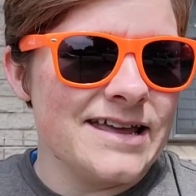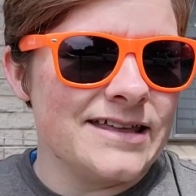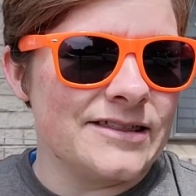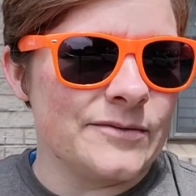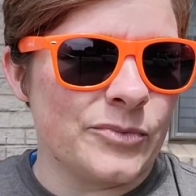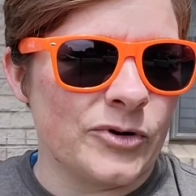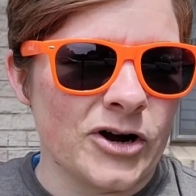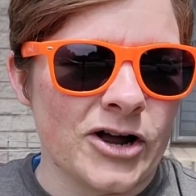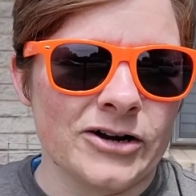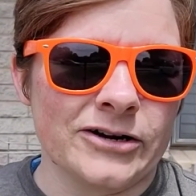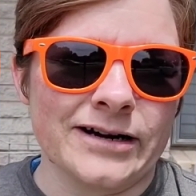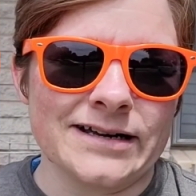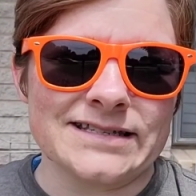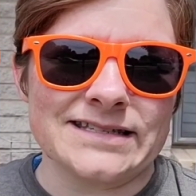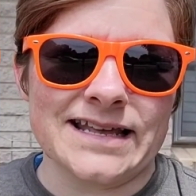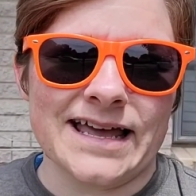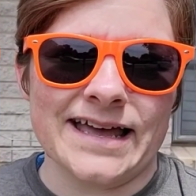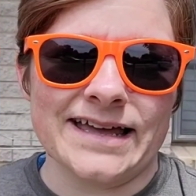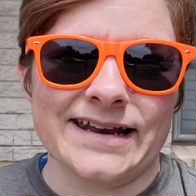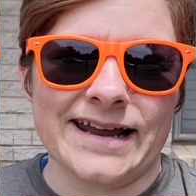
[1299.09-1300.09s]
the progress
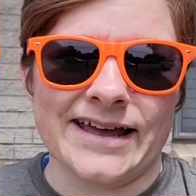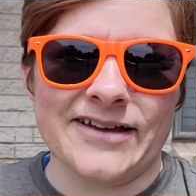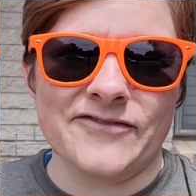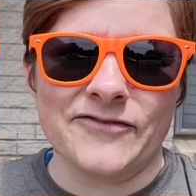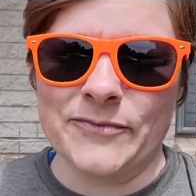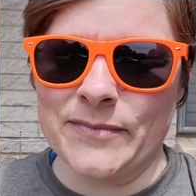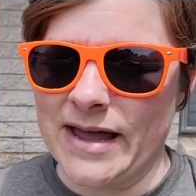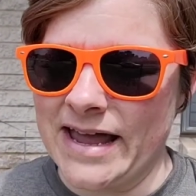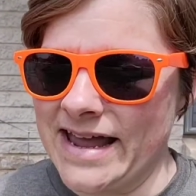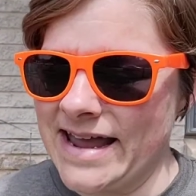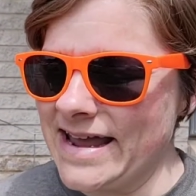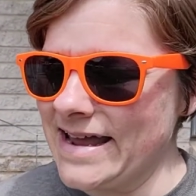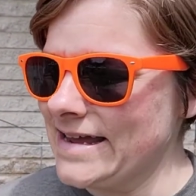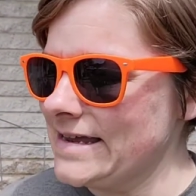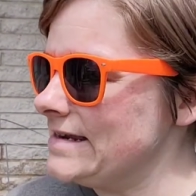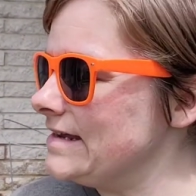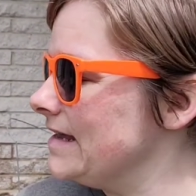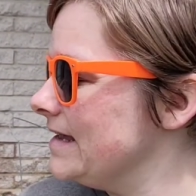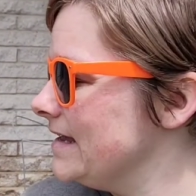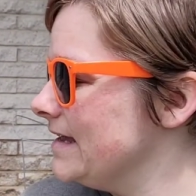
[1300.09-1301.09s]
that I've
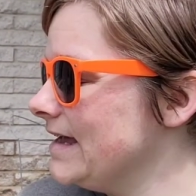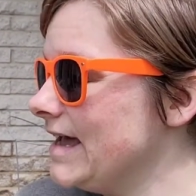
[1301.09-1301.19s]
made.